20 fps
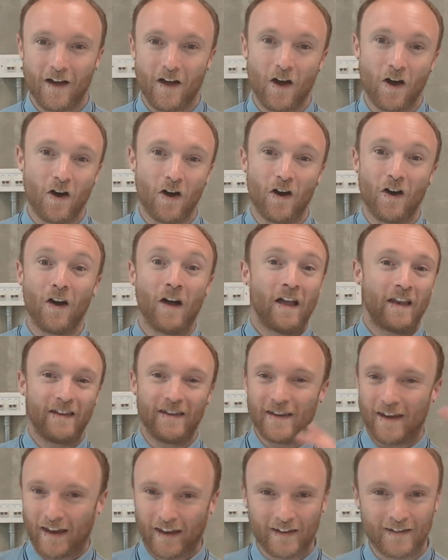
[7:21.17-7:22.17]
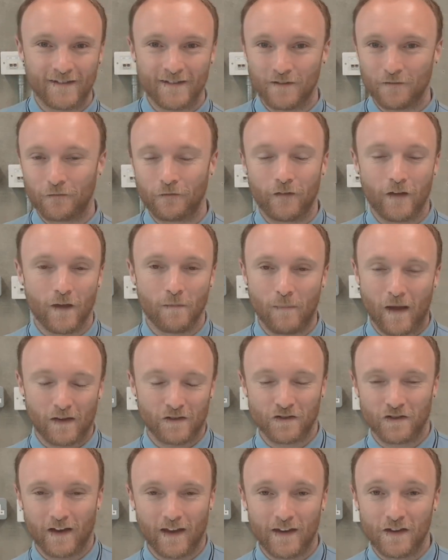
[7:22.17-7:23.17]
our negative
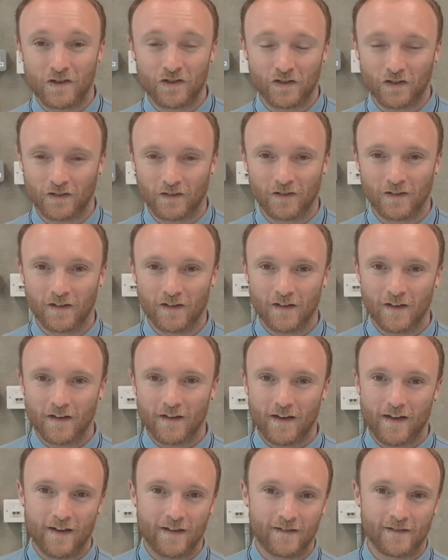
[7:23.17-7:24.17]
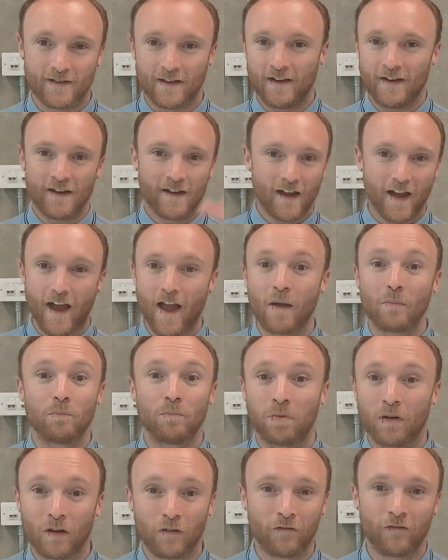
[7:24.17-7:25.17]
imagination is
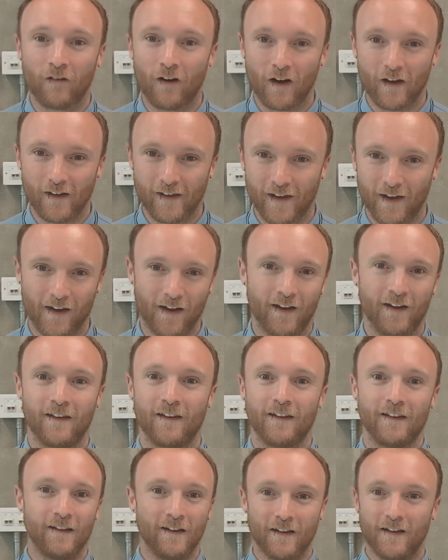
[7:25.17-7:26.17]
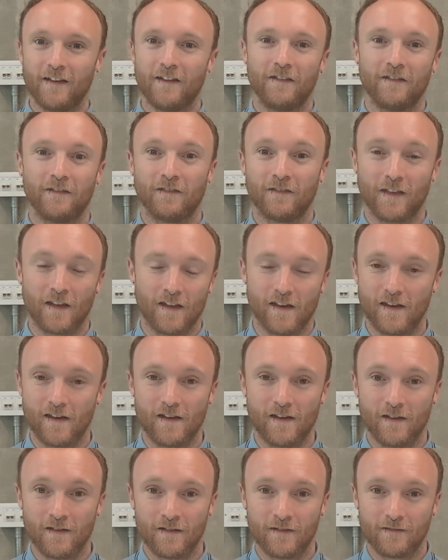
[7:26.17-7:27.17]
amplifying
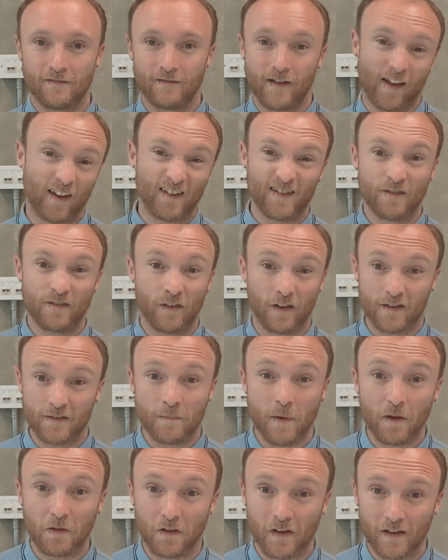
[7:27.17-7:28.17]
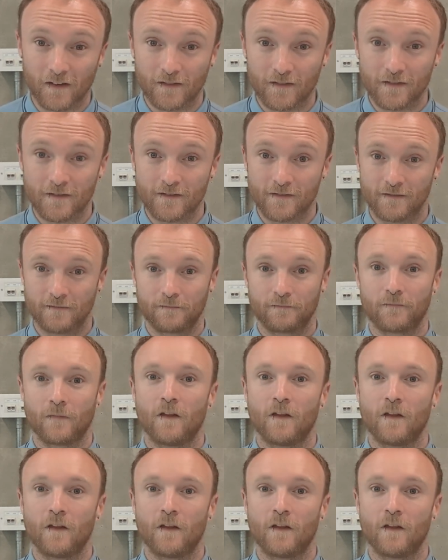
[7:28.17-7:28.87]
the negative experience.